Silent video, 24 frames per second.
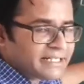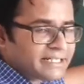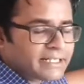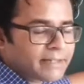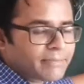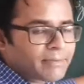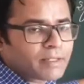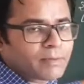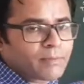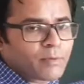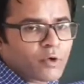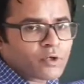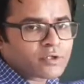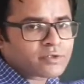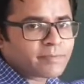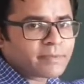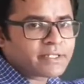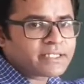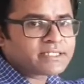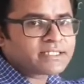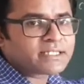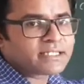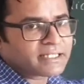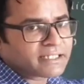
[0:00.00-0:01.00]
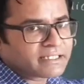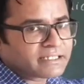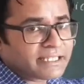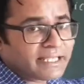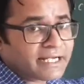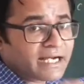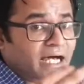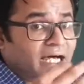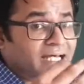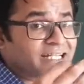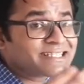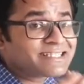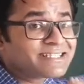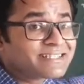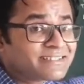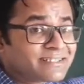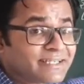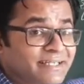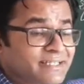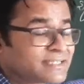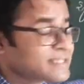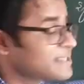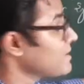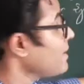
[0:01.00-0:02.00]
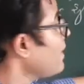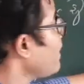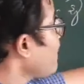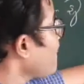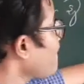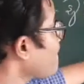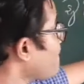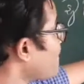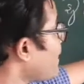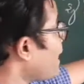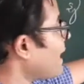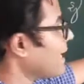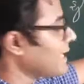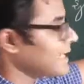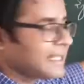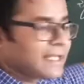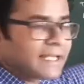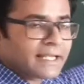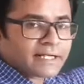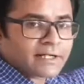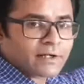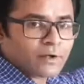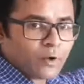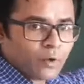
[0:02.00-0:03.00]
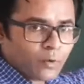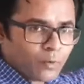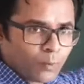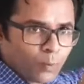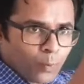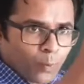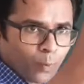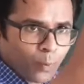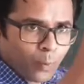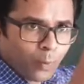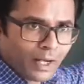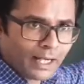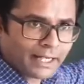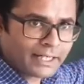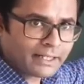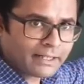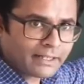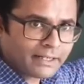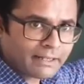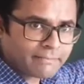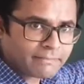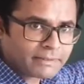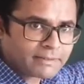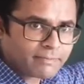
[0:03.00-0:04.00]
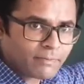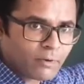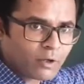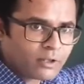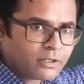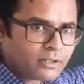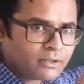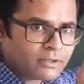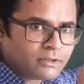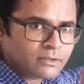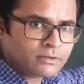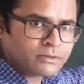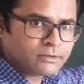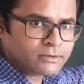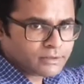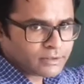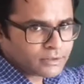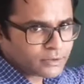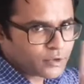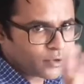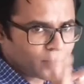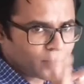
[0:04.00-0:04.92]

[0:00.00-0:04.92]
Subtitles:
double bond means there are 6 pi electrons. 1 double bond, 2